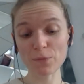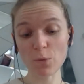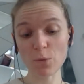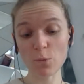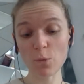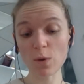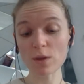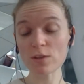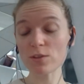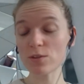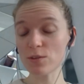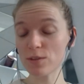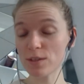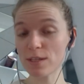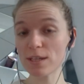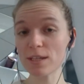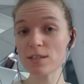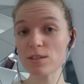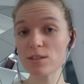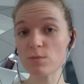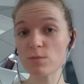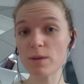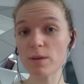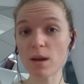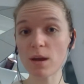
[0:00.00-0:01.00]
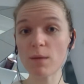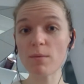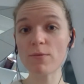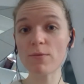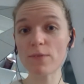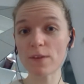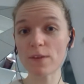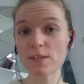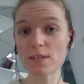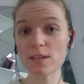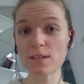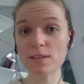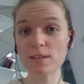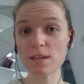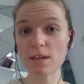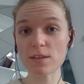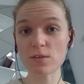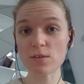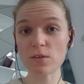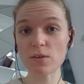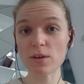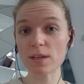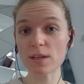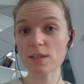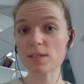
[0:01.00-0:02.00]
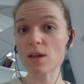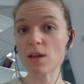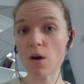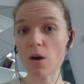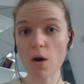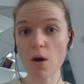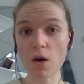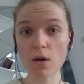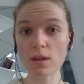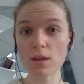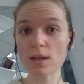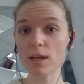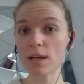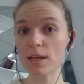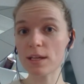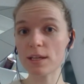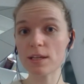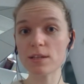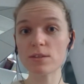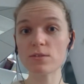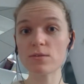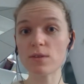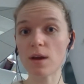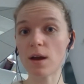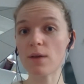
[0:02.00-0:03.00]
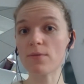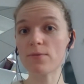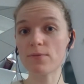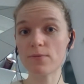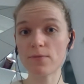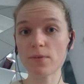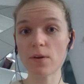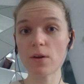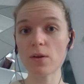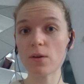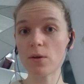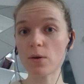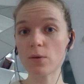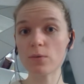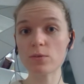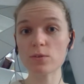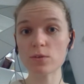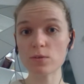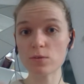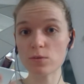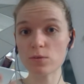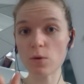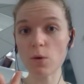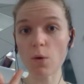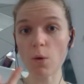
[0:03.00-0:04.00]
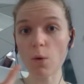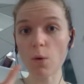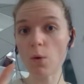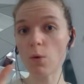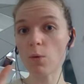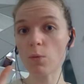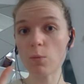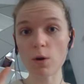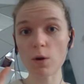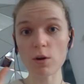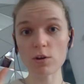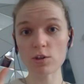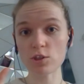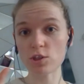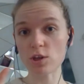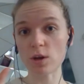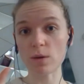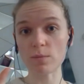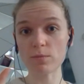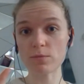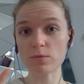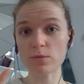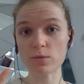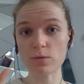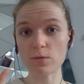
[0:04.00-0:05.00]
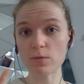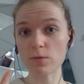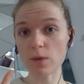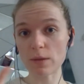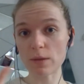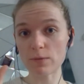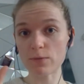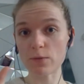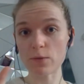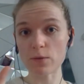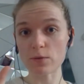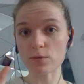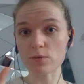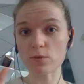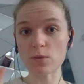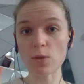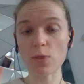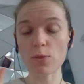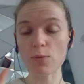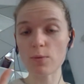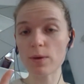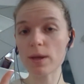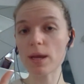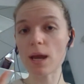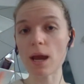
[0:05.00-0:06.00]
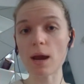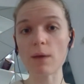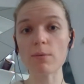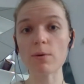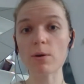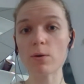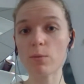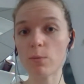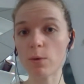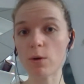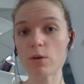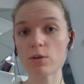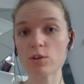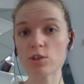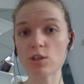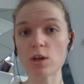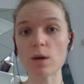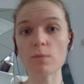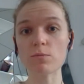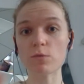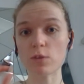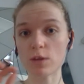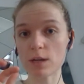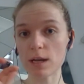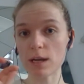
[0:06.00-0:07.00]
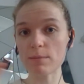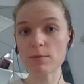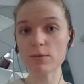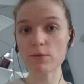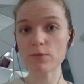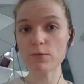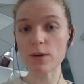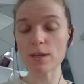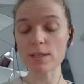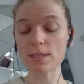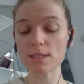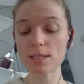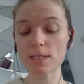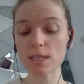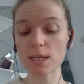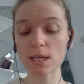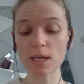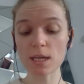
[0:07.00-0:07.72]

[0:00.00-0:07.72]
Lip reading: what you need to become a facilitator is only to have followed the whole workshop at first, the 3-hour workshop, the Climate Fresk.